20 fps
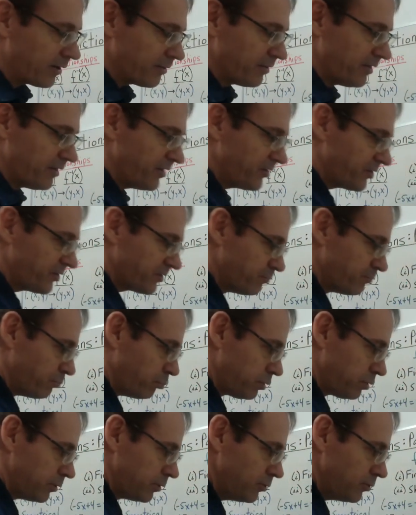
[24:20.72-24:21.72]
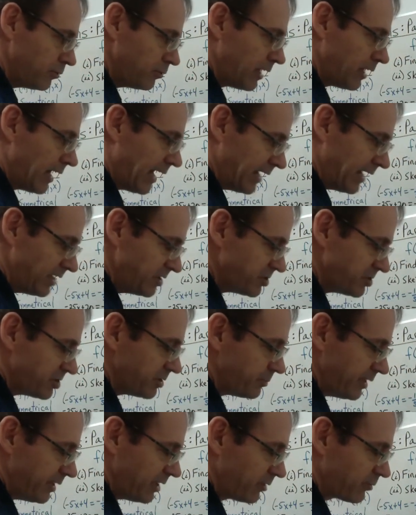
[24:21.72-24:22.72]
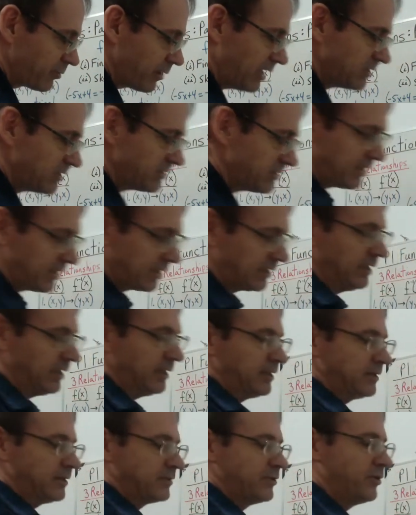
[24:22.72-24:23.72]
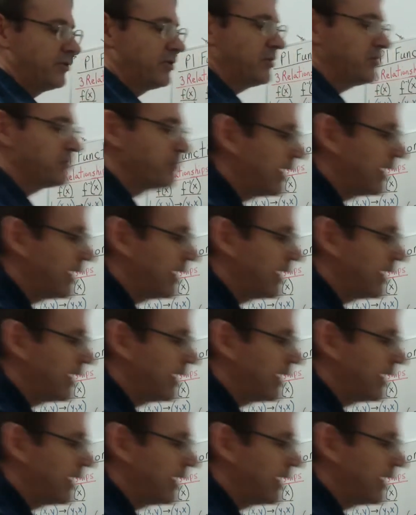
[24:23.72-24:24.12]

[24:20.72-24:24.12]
this blue line should be crossing. Notice my